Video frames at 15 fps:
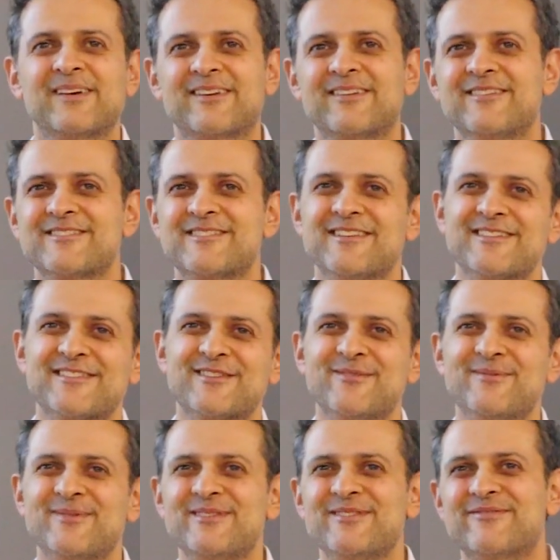I can answer that in
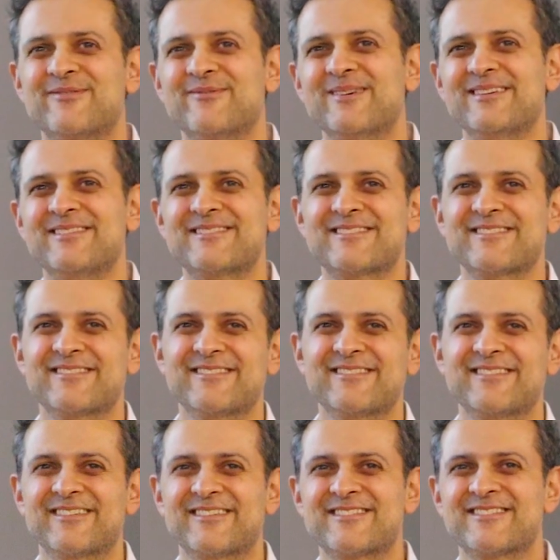so many different ways.
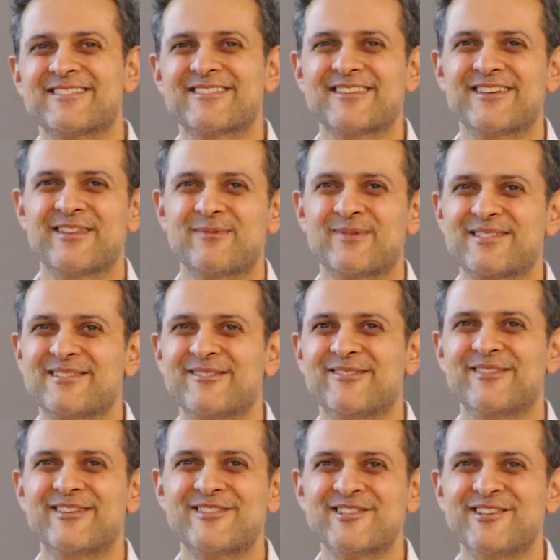I can still say that we're still
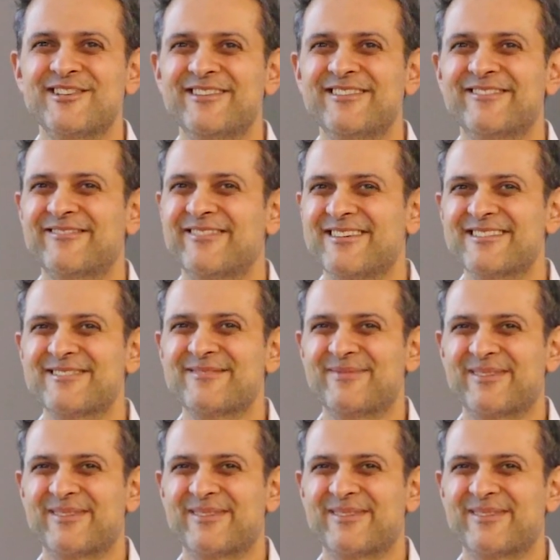on that journey, right?